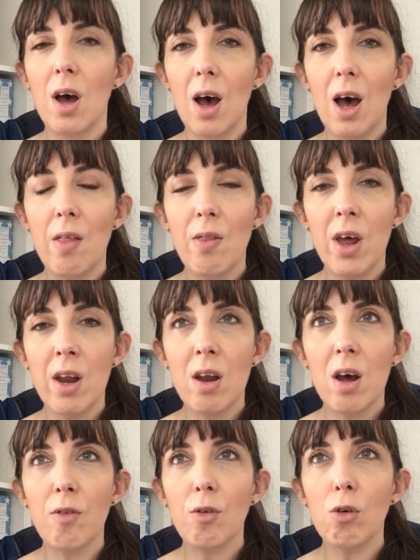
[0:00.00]
And
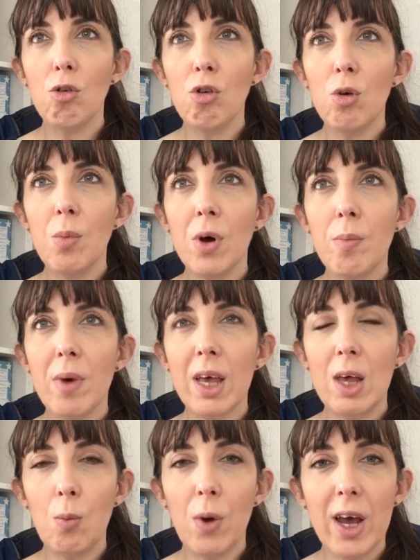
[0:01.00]
then I've got two by
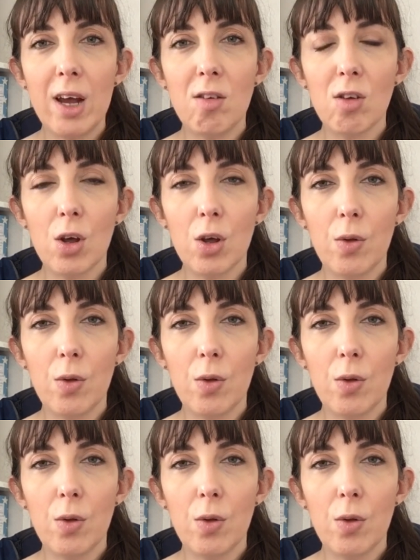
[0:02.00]
Becky Wade,